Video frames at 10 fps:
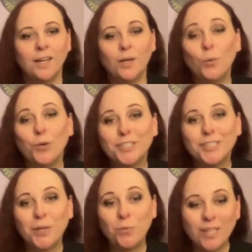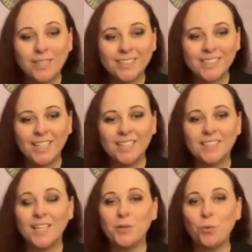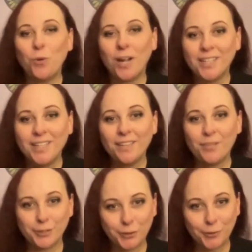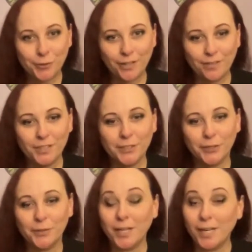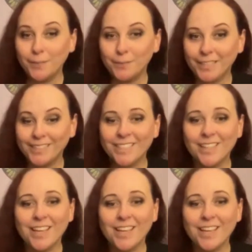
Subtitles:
Workday Wednesdays and Widening the Circle of Concern updates.